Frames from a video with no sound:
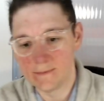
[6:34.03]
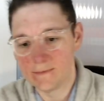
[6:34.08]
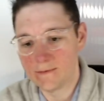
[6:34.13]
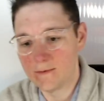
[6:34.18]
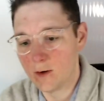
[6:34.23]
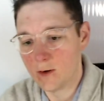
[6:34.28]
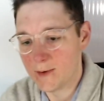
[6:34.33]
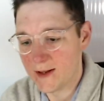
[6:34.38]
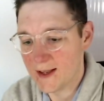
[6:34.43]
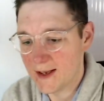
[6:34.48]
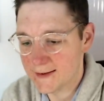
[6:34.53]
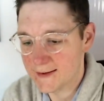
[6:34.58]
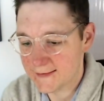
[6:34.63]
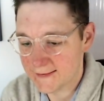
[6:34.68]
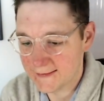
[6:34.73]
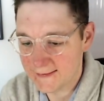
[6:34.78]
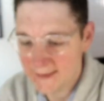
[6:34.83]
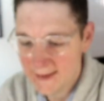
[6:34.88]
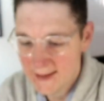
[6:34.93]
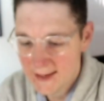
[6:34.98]

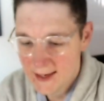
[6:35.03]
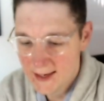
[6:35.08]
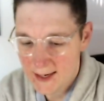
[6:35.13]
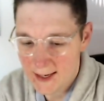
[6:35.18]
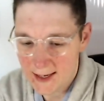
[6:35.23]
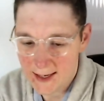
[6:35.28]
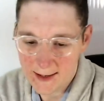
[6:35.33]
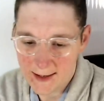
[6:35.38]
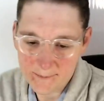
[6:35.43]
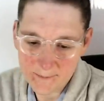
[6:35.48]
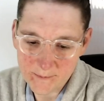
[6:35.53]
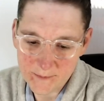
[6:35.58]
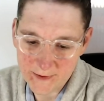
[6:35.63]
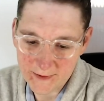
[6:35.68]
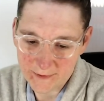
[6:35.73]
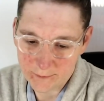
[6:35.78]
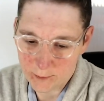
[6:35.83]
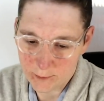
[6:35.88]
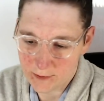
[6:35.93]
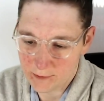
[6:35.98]
OBS.
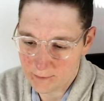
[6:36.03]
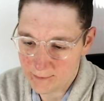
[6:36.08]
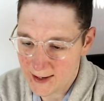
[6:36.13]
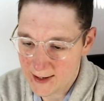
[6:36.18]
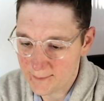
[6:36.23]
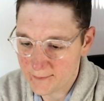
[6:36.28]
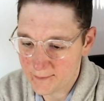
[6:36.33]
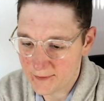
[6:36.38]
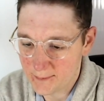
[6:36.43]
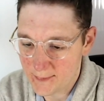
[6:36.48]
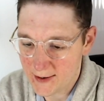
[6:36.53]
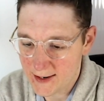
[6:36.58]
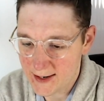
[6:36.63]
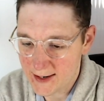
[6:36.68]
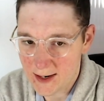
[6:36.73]
This one grabs my